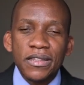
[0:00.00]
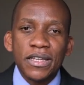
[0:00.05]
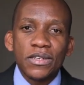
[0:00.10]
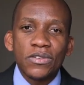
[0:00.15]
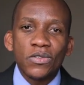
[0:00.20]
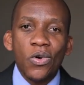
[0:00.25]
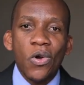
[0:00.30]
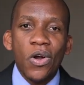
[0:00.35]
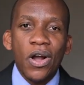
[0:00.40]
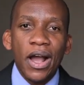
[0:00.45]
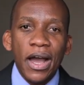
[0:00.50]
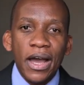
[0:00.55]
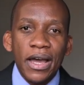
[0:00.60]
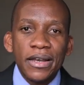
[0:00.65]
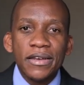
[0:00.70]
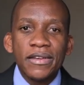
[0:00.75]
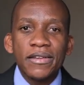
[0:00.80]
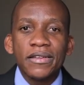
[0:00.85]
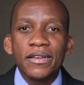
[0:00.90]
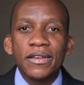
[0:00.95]
that
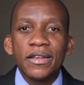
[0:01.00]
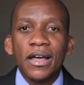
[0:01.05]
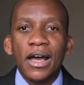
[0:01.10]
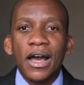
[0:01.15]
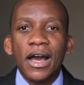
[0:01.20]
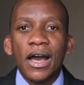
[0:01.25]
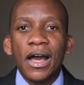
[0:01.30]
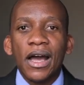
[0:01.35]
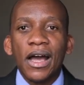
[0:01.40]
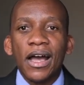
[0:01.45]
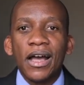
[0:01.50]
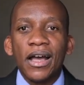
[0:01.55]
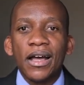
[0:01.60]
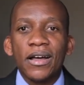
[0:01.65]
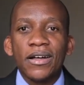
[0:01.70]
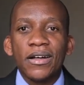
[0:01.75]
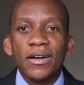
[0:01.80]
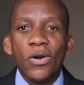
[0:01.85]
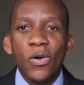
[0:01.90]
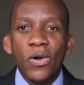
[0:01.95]
occurred
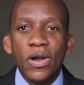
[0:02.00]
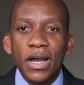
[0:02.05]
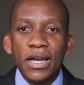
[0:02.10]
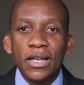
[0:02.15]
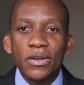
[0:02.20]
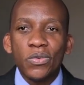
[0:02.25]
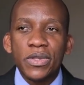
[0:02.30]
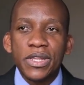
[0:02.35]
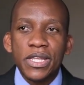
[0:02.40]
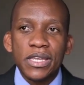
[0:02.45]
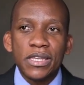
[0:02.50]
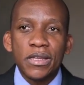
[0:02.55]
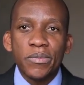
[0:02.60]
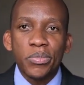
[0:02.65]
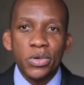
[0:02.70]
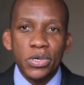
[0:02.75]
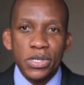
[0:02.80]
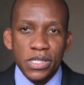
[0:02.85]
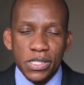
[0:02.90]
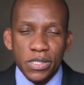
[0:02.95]
within the
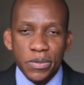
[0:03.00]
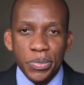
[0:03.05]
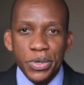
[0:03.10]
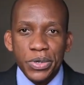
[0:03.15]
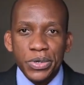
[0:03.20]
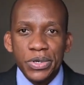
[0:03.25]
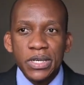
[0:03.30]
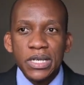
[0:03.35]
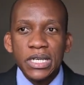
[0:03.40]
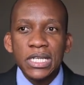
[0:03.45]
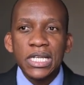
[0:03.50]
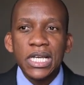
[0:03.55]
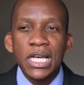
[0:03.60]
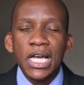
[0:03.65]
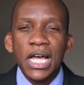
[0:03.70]
policy period,